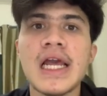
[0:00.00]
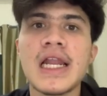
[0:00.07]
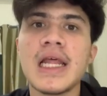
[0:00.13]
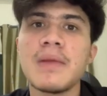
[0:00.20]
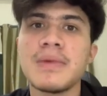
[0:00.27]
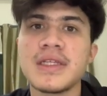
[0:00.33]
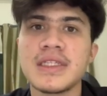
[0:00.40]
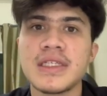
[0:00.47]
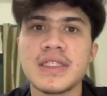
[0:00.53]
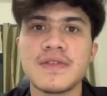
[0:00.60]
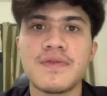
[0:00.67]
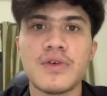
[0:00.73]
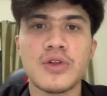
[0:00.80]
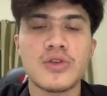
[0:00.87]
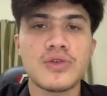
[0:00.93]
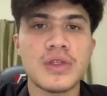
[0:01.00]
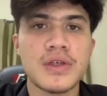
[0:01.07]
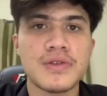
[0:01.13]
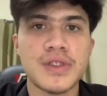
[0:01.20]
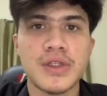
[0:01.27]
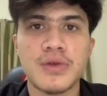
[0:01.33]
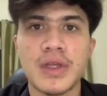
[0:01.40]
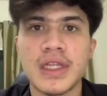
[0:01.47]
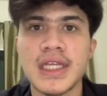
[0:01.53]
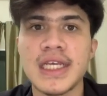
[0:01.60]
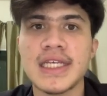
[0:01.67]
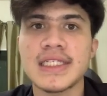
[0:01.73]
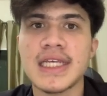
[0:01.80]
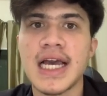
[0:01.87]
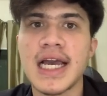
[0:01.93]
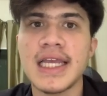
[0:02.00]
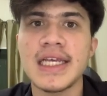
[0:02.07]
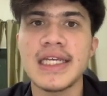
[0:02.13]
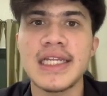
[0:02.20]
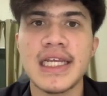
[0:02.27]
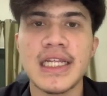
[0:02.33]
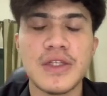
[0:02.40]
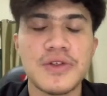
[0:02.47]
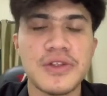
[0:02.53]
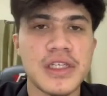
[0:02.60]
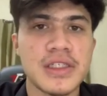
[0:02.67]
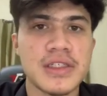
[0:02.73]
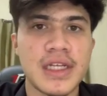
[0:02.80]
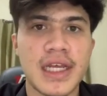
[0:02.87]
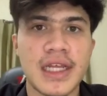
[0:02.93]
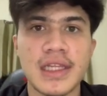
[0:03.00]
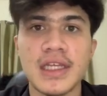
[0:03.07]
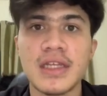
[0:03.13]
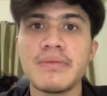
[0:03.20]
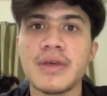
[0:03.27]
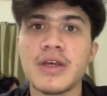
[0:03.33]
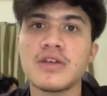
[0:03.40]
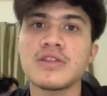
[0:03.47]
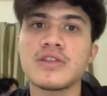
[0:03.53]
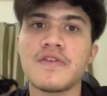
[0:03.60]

Liabilities for 2020 is higher than 2019 because